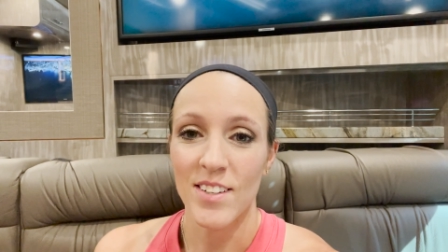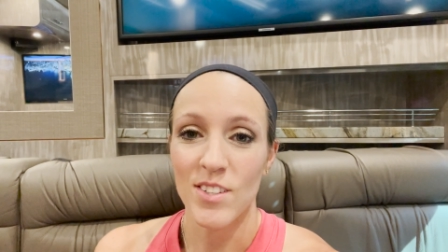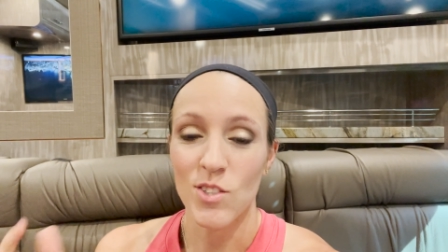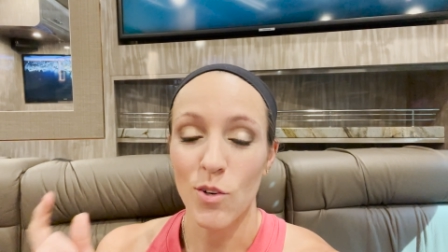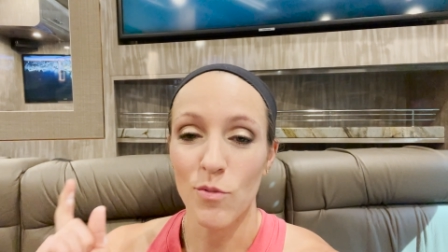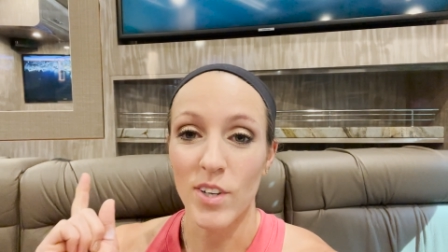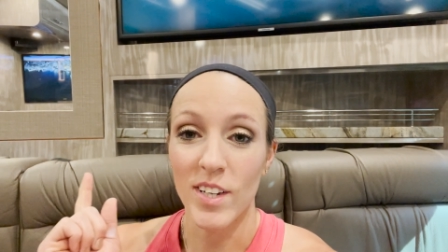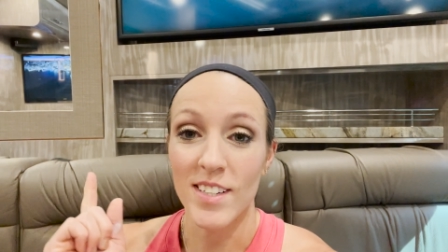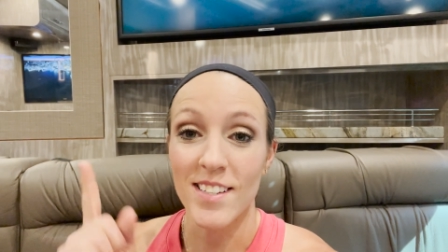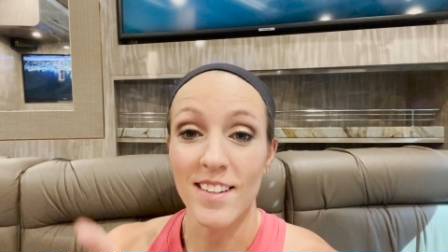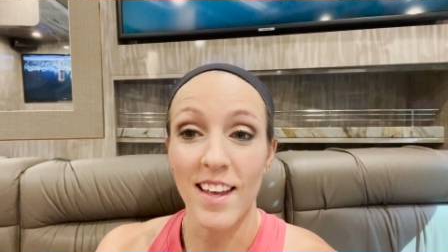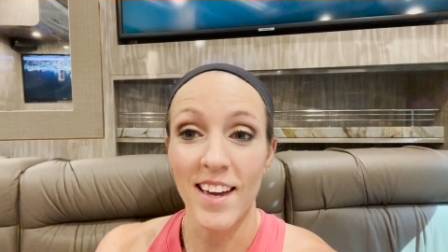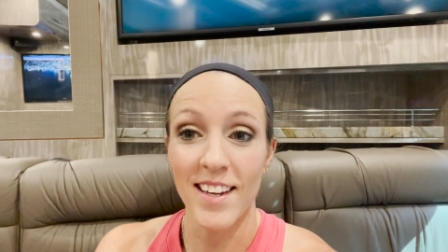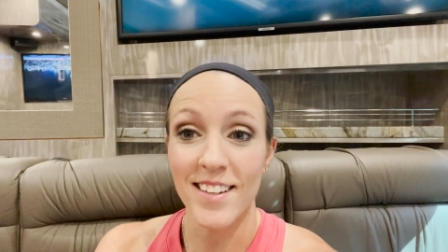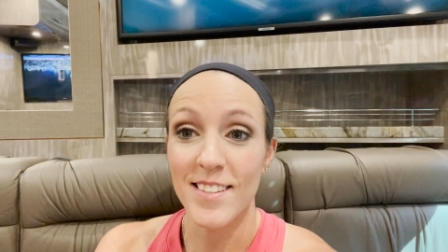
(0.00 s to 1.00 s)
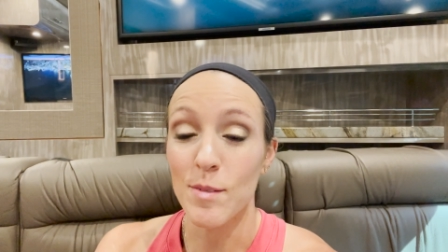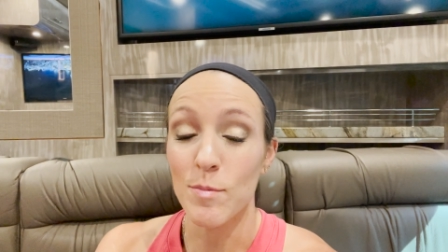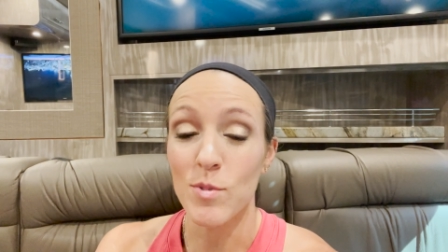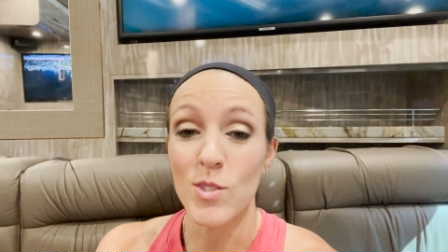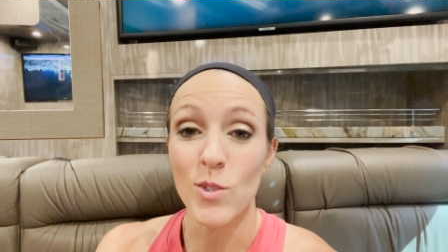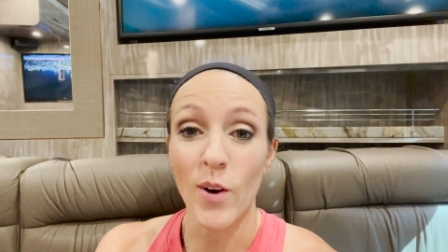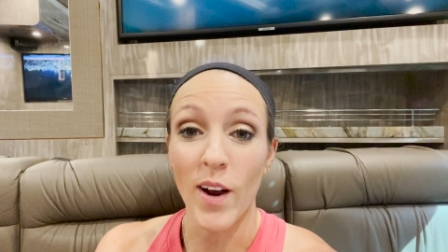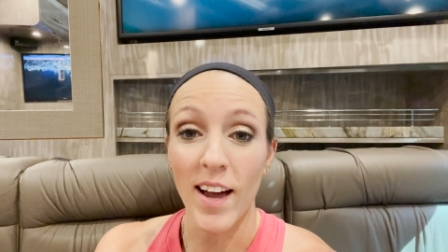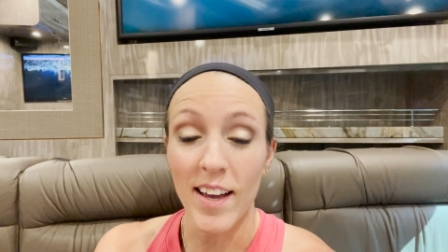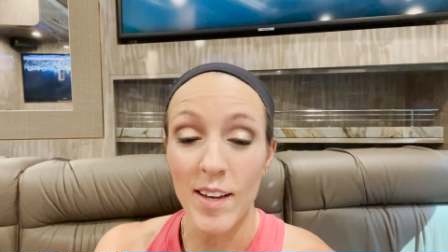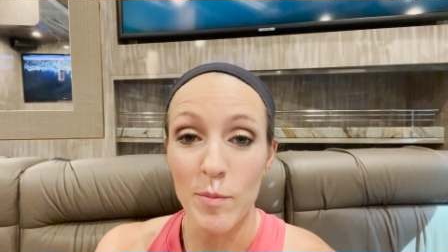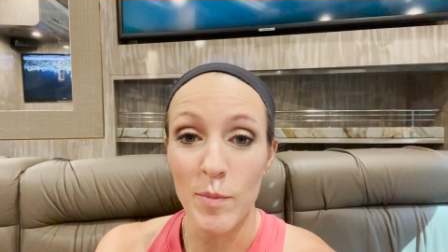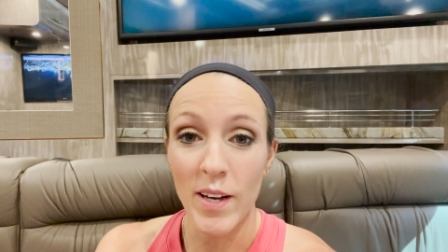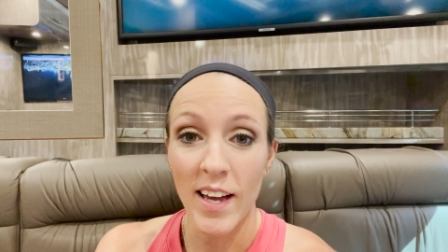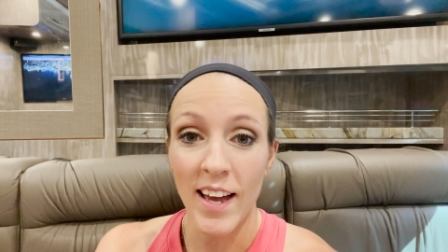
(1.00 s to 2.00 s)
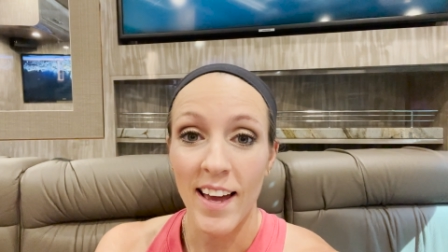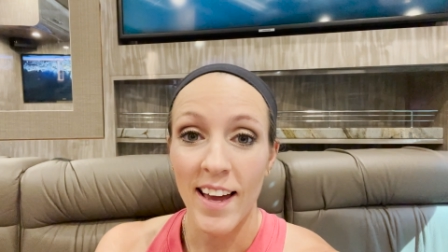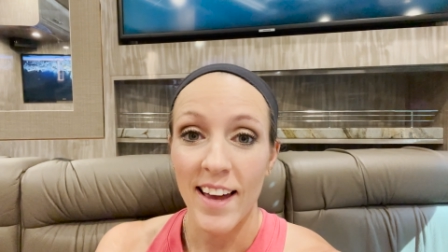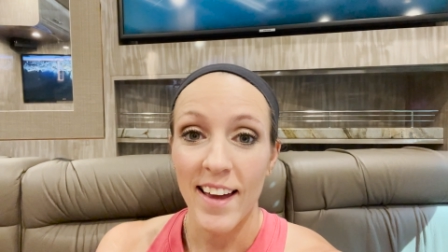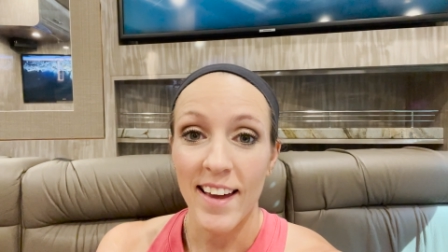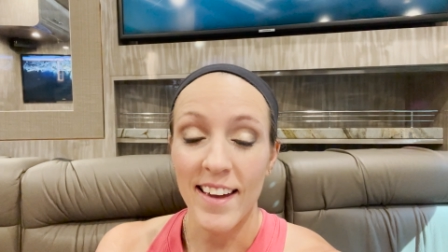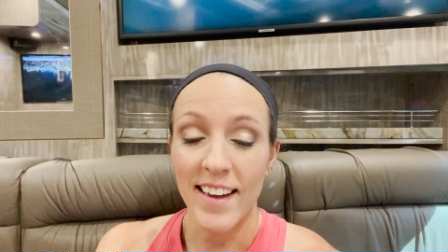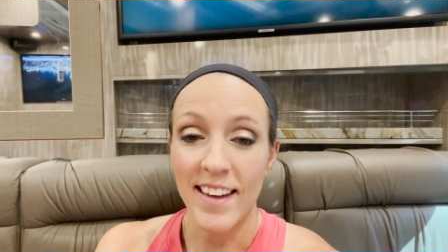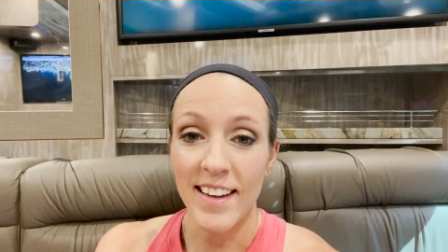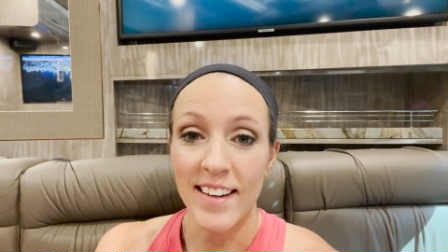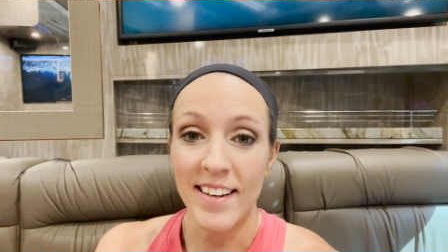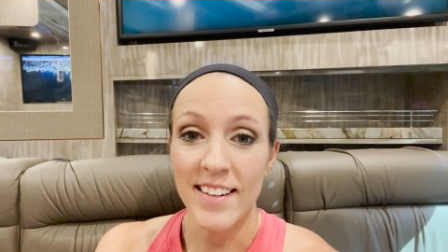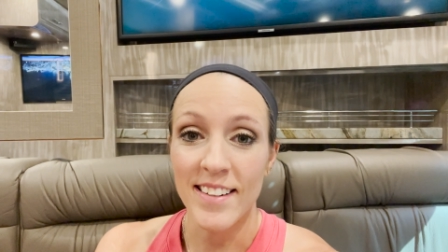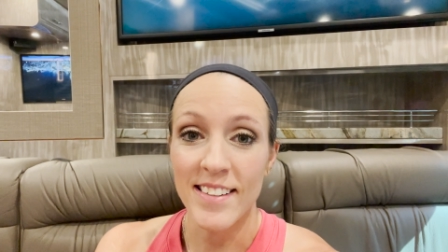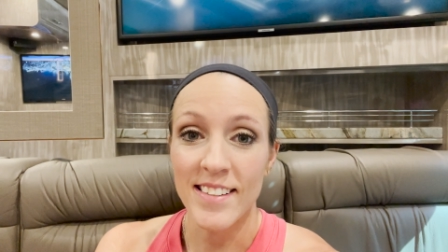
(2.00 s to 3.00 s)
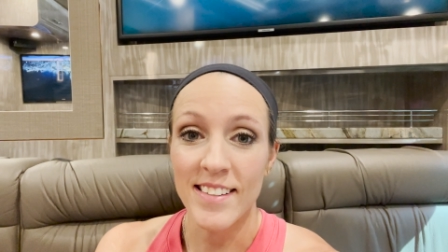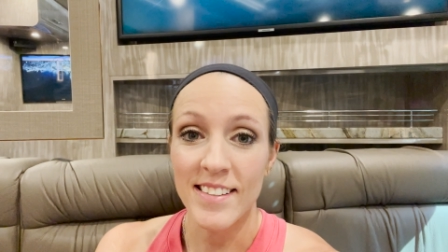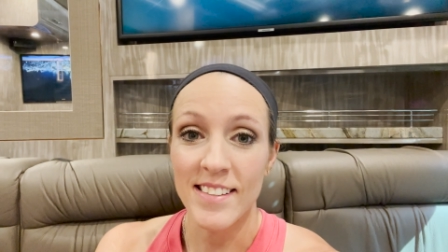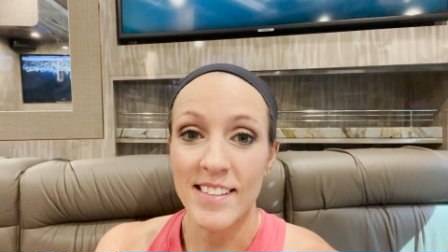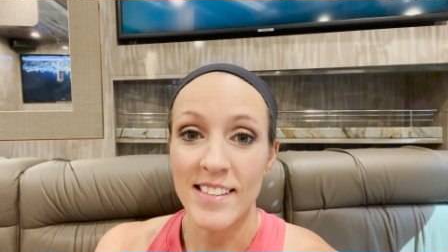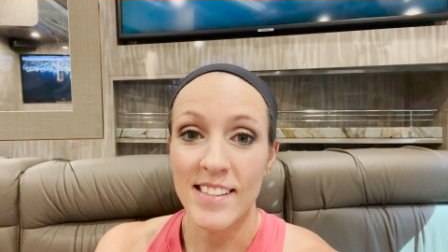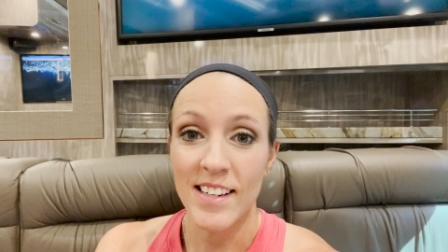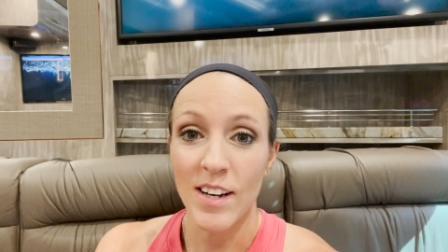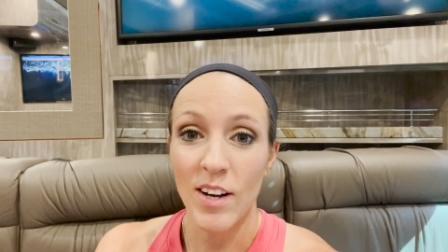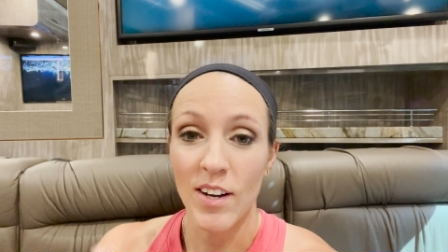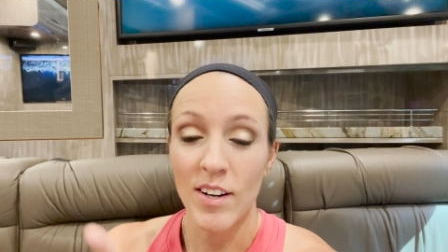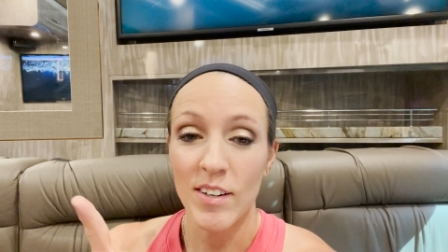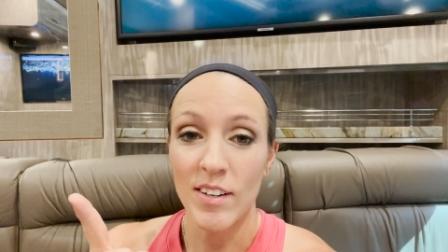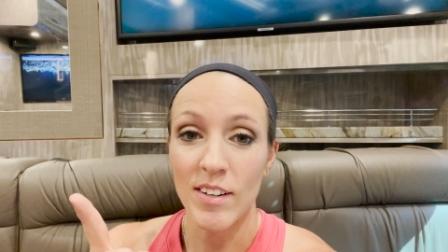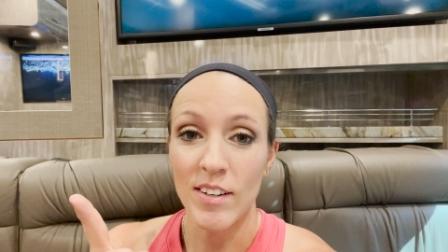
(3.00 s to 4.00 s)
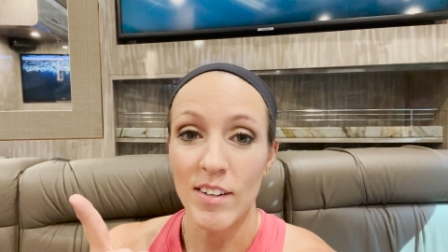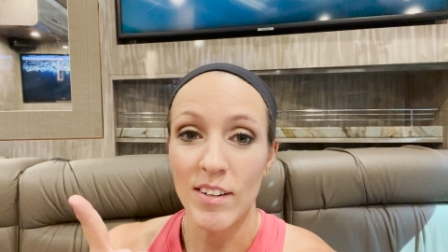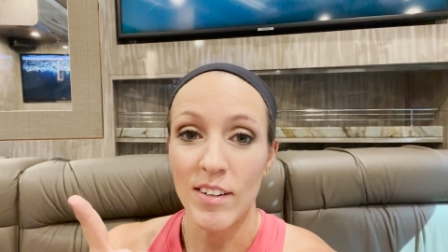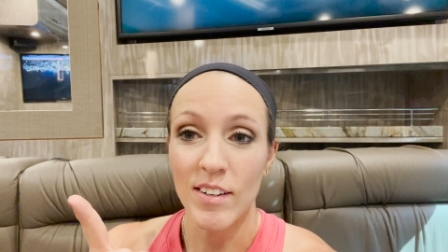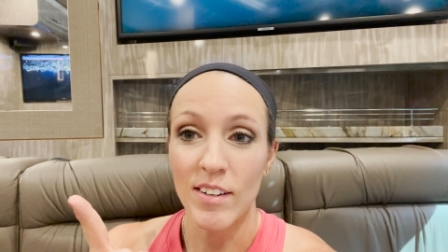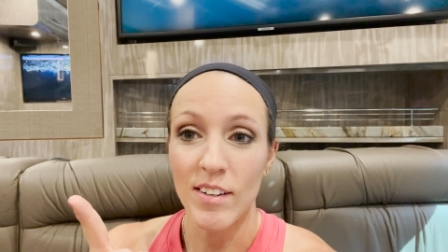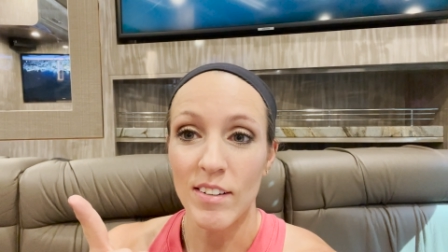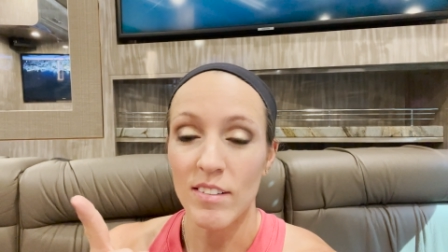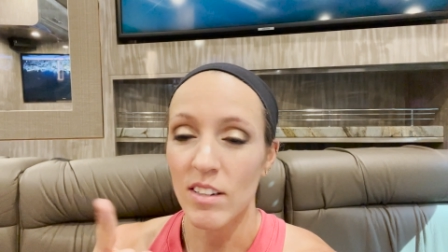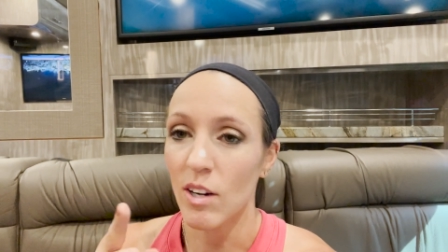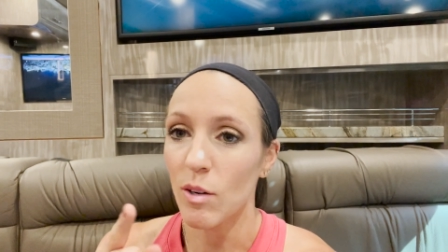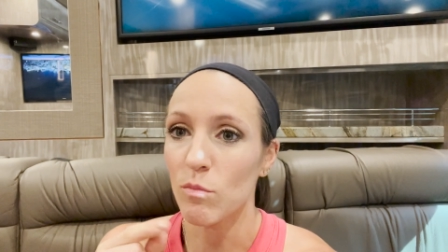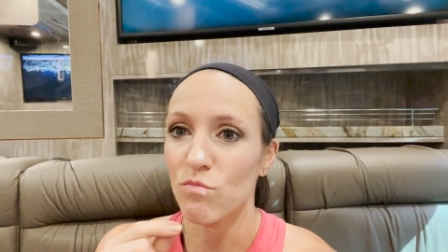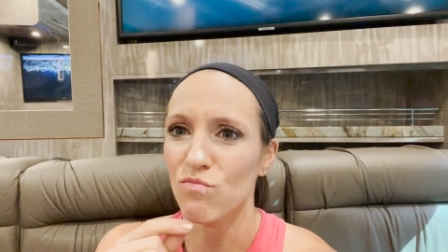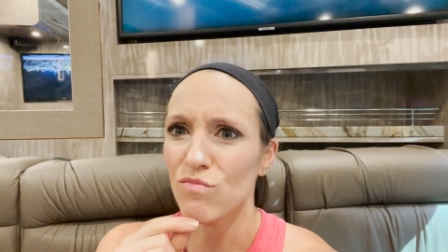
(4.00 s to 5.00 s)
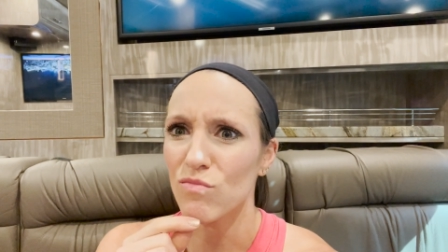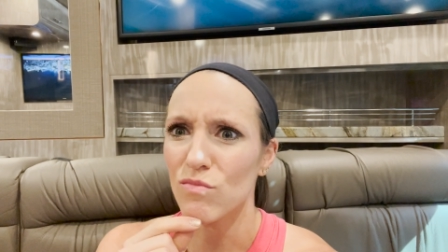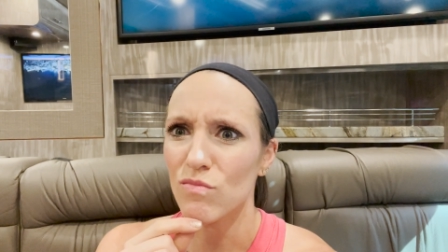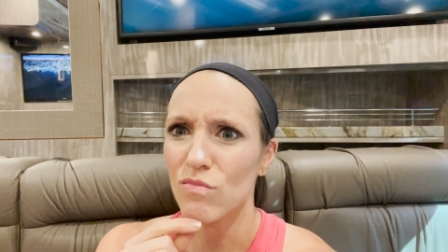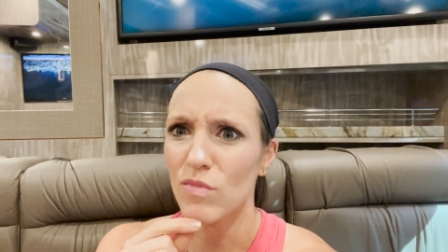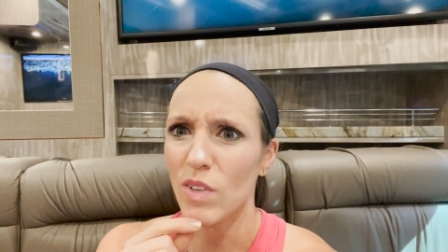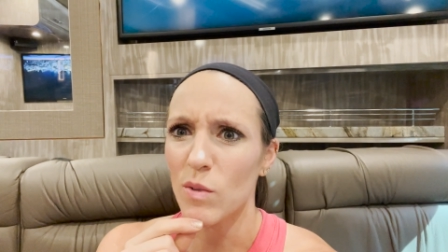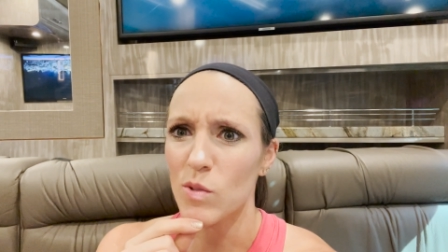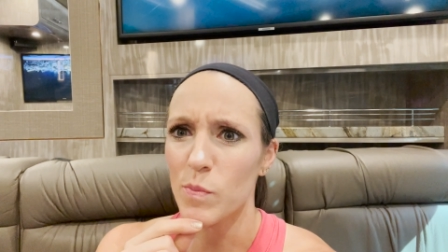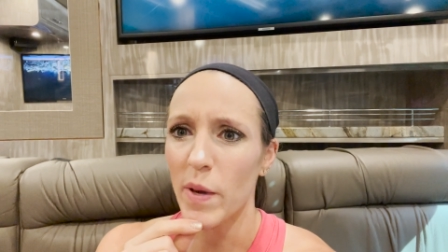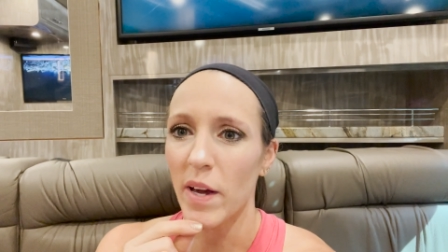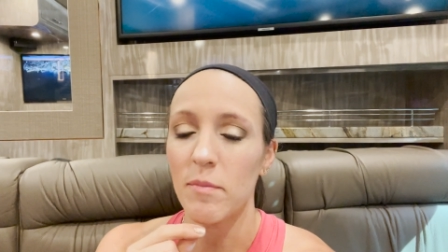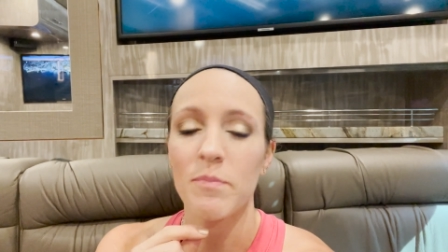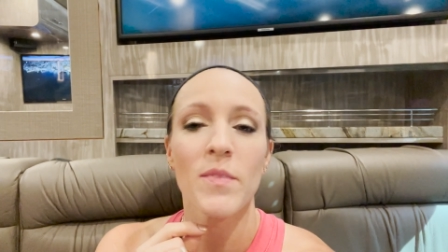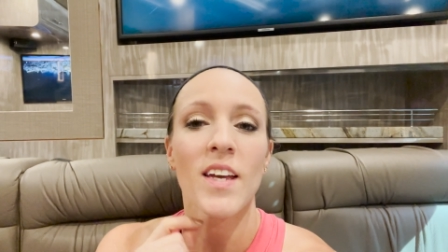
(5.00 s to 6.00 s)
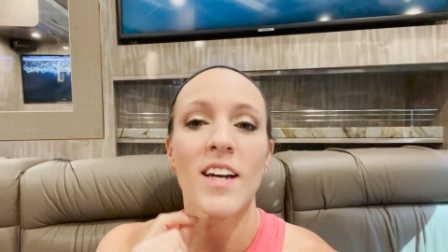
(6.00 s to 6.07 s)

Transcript: Don't forget to like, subscribe, and no, that was bad.